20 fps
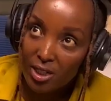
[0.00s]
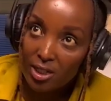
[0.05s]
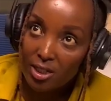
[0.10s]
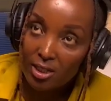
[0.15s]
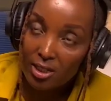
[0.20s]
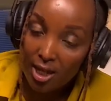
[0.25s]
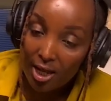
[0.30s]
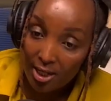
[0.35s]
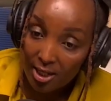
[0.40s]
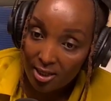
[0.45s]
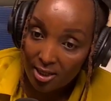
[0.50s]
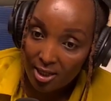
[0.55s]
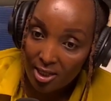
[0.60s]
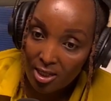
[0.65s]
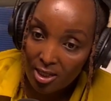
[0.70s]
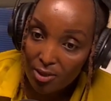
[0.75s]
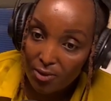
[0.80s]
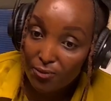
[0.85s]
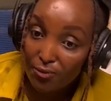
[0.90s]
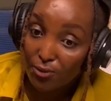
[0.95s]

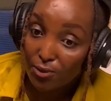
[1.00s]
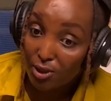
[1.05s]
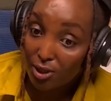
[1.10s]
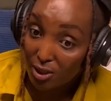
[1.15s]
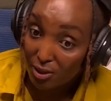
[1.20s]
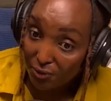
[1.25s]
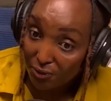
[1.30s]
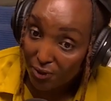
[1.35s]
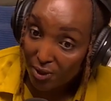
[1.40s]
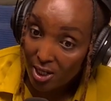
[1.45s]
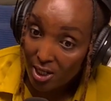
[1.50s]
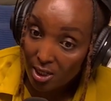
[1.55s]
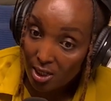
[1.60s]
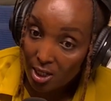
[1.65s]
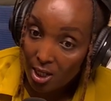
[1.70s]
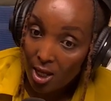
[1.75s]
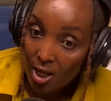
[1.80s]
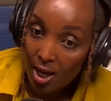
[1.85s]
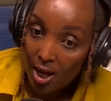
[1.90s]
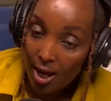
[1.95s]
sizes for different
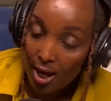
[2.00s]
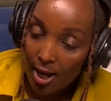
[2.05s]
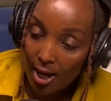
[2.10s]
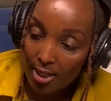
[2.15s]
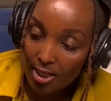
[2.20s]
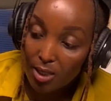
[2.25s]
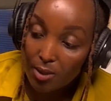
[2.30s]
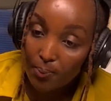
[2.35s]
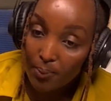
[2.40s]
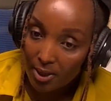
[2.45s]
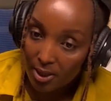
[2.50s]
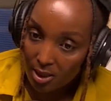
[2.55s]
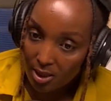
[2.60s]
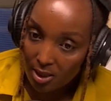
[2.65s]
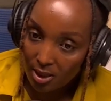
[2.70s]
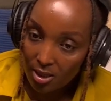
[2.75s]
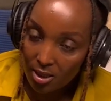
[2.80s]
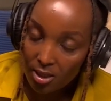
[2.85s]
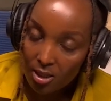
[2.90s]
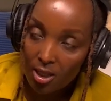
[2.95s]

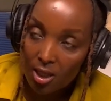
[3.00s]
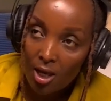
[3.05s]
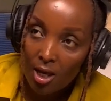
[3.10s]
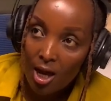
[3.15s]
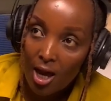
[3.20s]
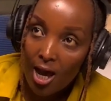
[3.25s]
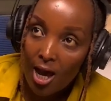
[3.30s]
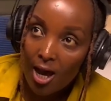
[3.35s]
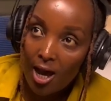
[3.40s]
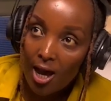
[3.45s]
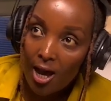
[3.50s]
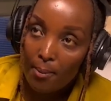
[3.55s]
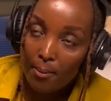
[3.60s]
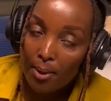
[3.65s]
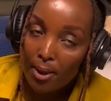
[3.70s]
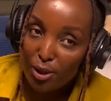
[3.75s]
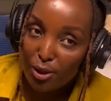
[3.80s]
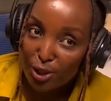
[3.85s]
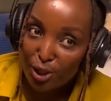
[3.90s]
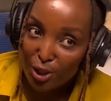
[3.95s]
spaces. A
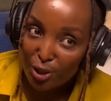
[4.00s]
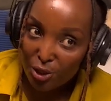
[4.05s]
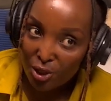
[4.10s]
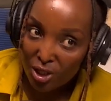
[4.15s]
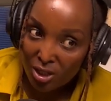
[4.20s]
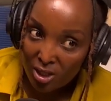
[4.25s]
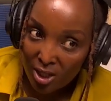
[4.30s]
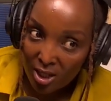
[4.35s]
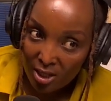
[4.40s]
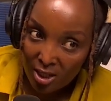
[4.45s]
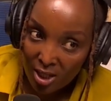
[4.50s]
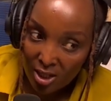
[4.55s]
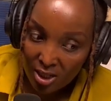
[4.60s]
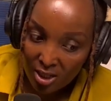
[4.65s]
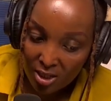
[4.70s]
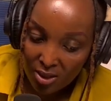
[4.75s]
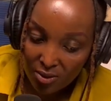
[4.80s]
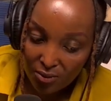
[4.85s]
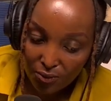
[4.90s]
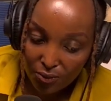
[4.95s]
biodigester that
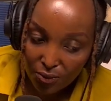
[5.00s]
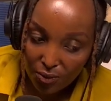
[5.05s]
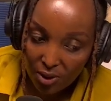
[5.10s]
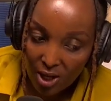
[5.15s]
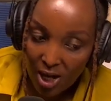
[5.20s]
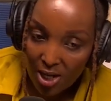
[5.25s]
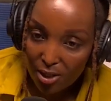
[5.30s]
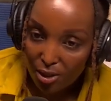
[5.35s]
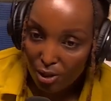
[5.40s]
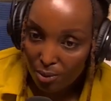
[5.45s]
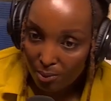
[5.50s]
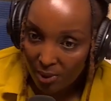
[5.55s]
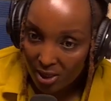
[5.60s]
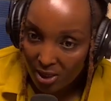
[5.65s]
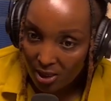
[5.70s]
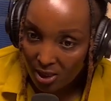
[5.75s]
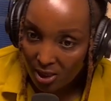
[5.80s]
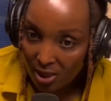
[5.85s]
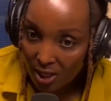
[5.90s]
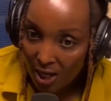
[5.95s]
is for a
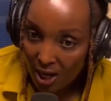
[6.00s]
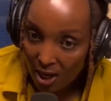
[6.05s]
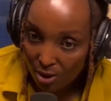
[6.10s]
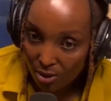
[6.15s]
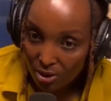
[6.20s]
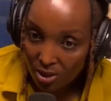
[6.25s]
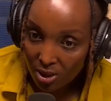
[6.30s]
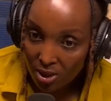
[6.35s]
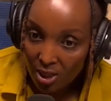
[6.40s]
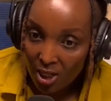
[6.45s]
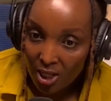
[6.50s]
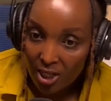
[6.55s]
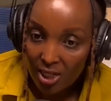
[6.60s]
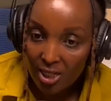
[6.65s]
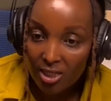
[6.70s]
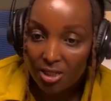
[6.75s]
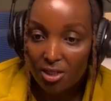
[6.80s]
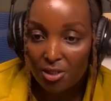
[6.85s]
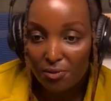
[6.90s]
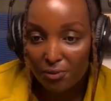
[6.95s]
domestic house
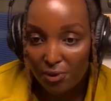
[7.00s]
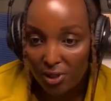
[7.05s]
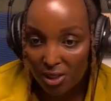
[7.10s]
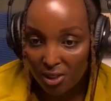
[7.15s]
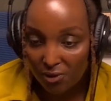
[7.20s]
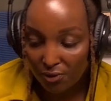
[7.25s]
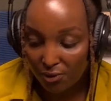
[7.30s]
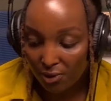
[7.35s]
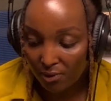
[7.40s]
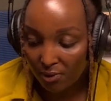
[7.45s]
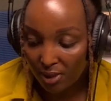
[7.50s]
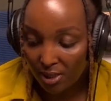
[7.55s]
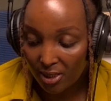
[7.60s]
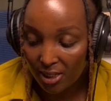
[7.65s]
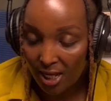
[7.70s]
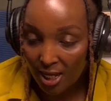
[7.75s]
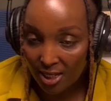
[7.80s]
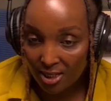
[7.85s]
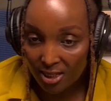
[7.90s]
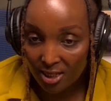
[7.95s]
is different from the
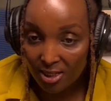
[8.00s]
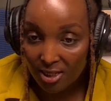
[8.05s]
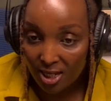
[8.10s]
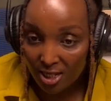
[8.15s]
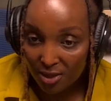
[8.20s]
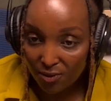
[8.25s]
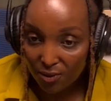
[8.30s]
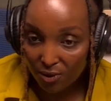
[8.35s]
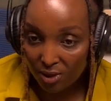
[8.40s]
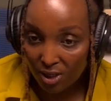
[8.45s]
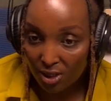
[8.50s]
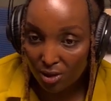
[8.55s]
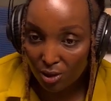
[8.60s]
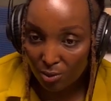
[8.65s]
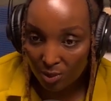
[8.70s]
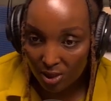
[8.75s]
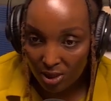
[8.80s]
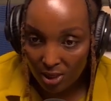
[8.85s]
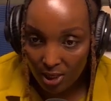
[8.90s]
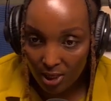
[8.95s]
size. The size for the
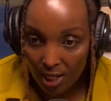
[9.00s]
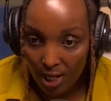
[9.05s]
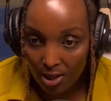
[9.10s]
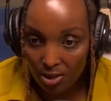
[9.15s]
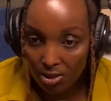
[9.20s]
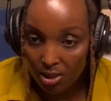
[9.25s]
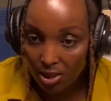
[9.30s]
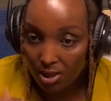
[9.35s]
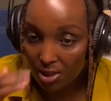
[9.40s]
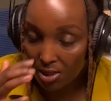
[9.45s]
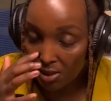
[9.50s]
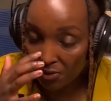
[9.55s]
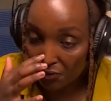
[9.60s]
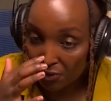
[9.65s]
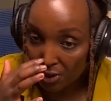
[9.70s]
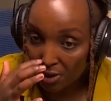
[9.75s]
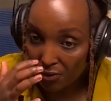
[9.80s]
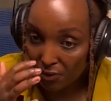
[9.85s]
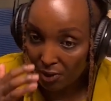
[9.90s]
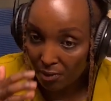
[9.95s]
domestic house is
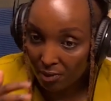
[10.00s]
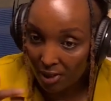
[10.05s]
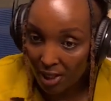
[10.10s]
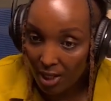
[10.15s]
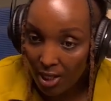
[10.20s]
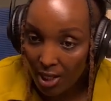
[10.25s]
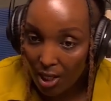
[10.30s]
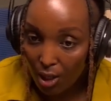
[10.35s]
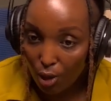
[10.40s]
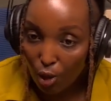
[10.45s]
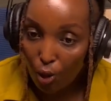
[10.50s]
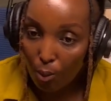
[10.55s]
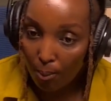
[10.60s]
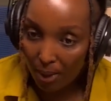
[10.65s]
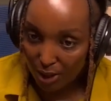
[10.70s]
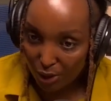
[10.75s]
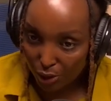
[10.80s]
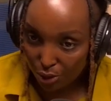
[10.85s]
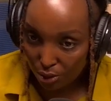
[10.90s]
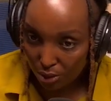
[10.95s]
different from the
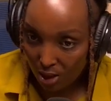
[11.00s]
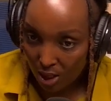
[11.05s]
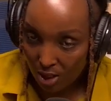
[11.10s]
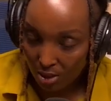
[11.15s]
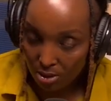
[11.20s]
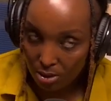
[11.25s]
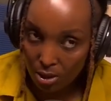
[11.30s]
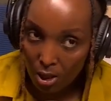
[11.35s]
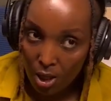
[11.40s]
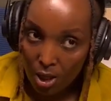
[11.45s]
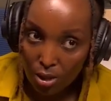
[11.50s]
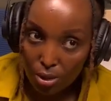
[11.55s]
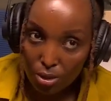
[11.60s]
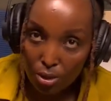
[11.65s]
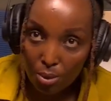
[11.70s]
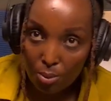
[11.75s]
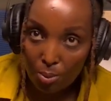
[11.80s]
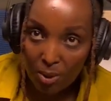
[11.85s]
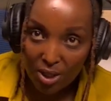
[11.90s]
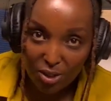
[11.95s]
commercial house.
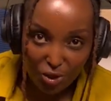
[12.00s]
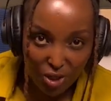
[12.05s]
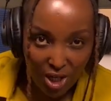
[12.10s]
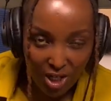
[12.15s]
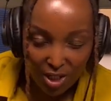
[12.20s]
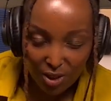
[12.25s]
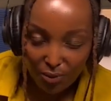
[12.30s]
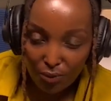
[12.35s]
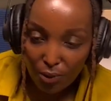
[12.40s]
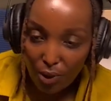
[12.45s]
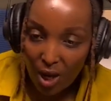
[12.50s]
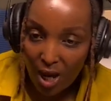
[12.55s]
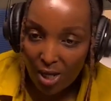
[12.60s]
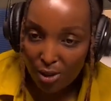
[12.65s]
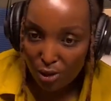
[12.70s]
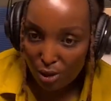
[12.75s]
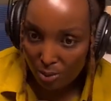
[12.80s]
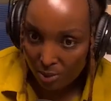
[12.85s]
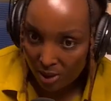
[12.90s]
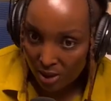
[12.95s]
So majorly for a
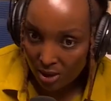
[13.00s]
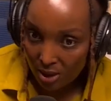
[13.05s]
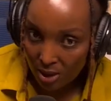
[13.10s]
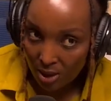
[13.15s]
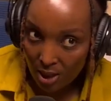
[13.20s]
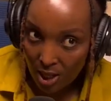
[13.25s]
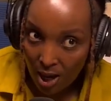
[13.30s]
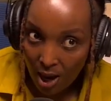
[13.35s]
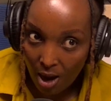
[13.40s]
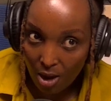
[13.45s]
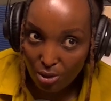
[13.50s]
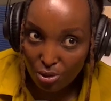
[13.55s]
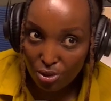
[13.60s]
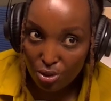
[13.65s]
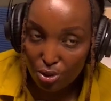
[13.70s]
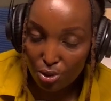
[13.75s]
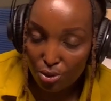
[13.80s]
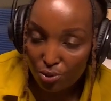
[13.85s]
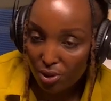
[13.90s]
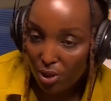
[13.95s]
domestic house,
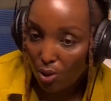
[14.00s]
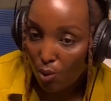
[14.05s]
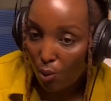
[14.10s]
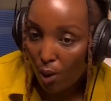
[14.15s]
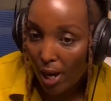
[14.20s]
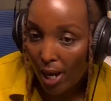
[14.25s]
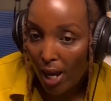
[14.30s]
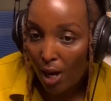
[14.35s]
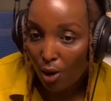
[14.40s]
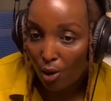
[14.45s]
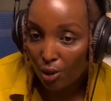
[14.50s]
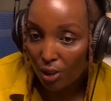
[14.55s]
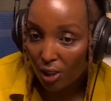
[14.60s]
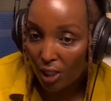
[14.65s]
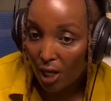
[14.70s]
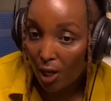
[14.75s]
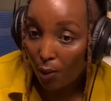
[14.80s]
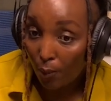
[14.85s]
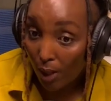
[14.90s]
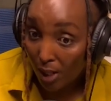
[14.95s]
you require only
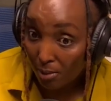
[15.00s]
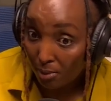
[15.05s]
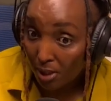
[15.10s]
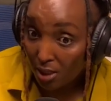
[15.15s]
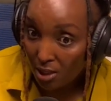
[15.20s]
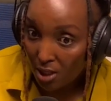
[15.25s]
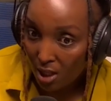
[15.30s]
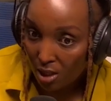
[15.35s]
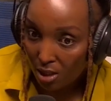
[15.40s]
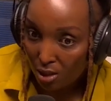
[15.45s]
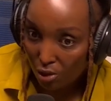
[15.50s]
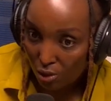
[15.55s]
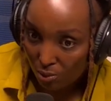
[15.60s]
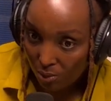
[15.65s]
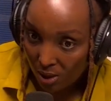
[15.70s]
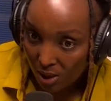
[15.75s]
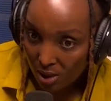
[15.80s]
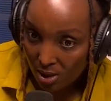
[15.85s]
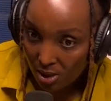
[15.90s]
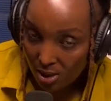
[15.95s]
a 1 meter
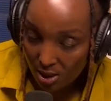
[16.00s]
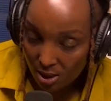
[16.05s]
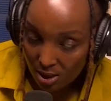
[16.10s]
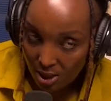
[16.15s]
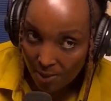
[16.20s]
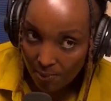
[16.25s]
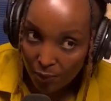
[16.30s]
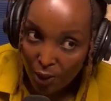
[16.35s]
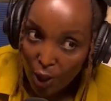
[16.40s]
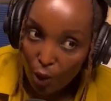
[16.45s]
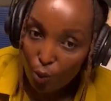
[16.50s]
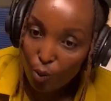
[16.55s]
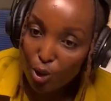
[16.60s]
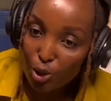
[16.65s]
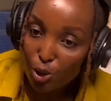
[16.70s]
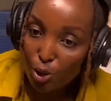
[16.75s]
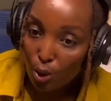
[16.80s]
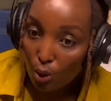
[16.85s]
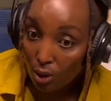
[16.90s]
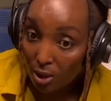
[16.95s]
cubic system,
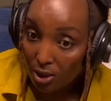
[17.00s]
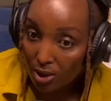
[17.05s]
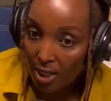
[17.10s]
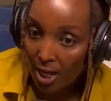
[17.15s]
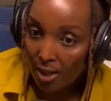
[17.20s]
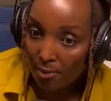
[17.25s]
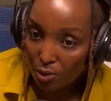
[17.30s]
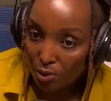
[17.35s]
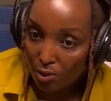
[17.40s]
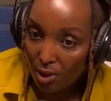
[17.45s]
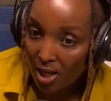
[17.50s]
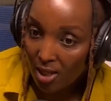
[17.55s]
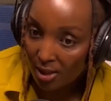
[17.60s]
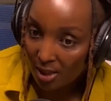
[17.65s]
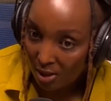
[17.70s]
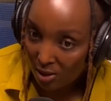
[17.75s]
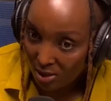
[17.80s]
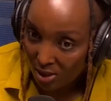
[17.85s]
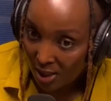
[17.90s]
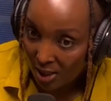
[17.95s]
which holds up to
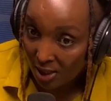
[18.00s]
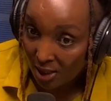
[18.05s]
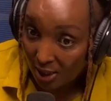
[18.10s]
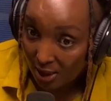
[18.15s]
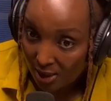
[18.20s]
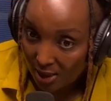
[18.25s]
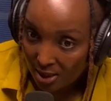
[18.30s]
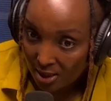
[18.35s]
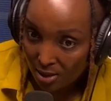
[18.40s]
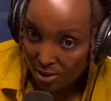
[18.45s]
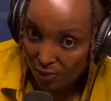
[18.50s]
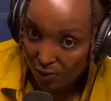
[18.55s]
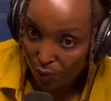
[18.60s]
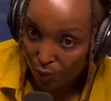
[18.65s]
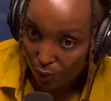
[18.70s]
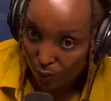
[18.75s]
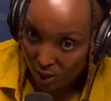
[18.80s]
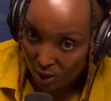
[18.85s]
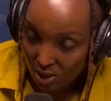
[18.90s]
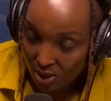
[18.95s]
1,000 liters
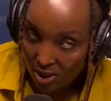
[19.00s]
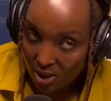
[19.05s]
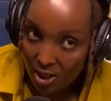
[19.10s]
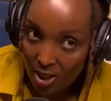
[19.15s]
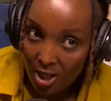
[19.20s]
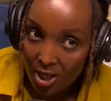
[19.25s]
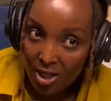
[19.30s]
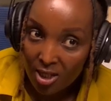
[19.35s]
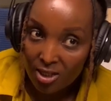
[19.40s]
of water.